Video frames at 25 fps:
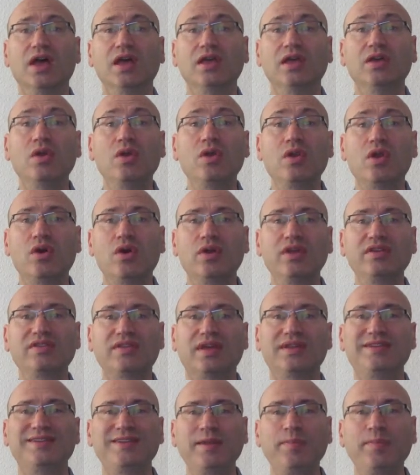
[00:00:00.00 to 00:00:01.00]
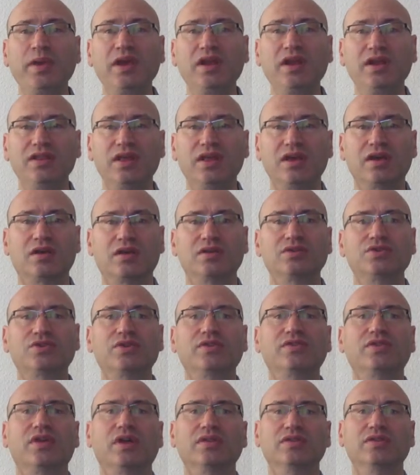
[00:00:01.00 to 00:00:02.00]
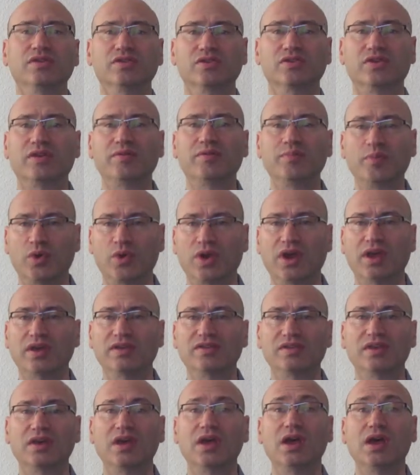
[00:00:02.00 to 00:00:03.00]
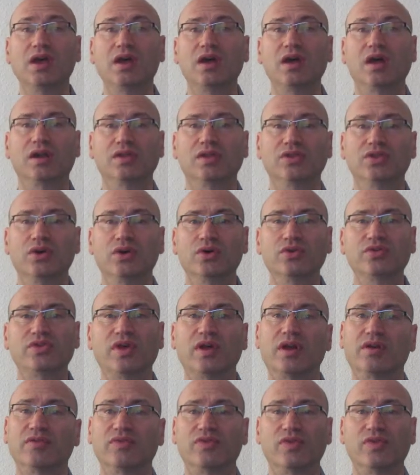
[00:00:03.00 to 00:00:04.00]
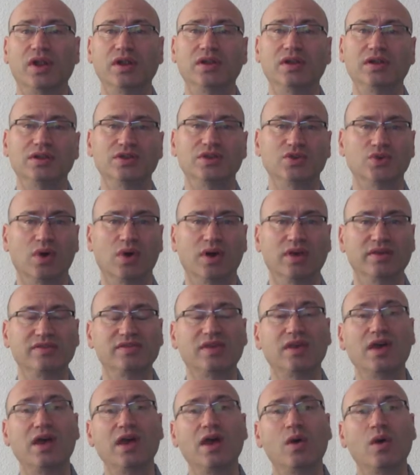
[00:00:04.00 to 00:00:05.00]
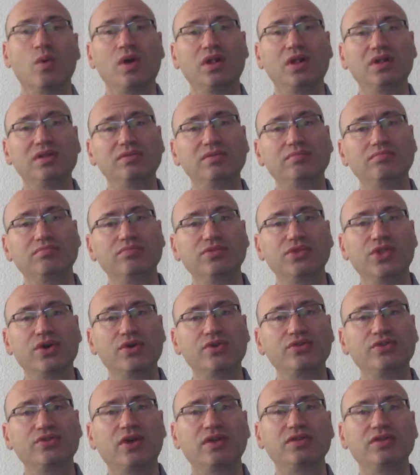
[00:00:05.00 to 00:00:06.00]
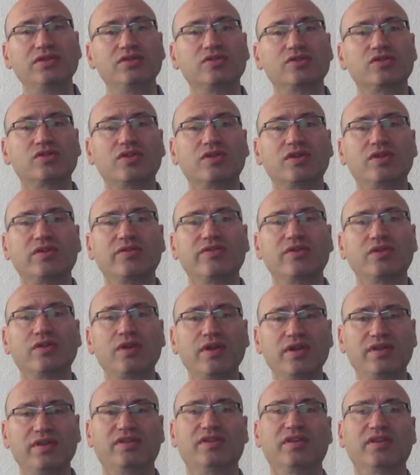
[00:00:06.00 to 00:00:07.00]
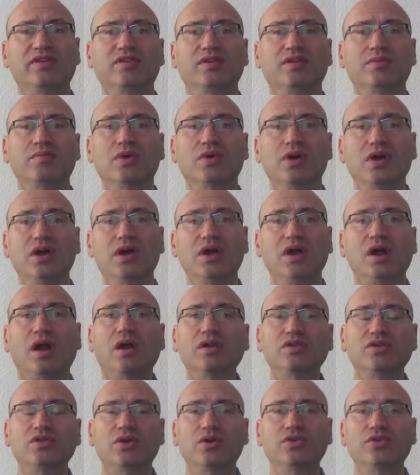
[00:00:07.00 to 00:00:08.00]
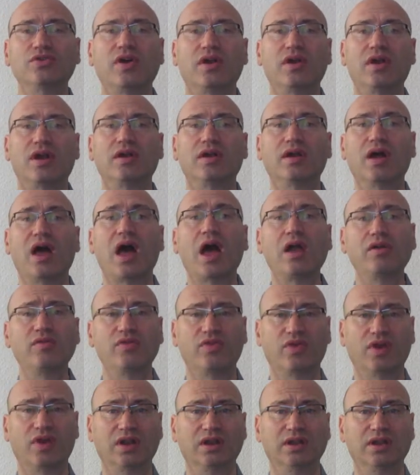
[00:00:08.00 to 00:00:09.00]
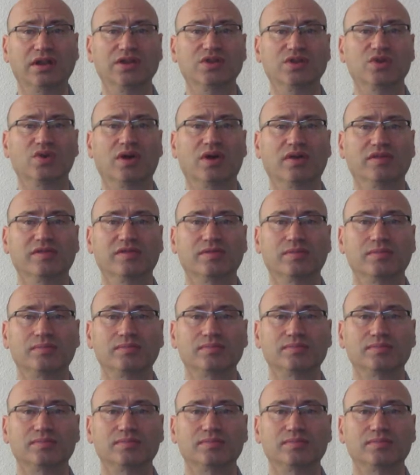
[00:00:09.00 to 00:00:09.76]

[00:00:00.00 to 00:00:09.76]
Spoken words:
you'll notice that typically the countries that deserve praise are those that are friendly to us, while those that deserve criticism are those that are unfriendly to us.